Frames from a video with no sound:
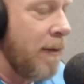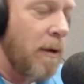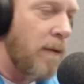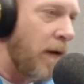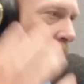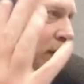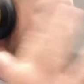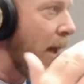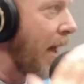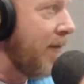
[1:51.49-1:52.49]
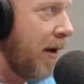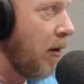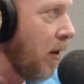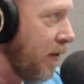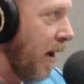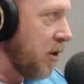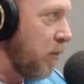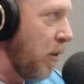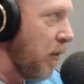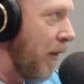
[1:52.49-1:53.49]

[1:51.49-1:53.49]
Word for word: There are very few guys that are untouchable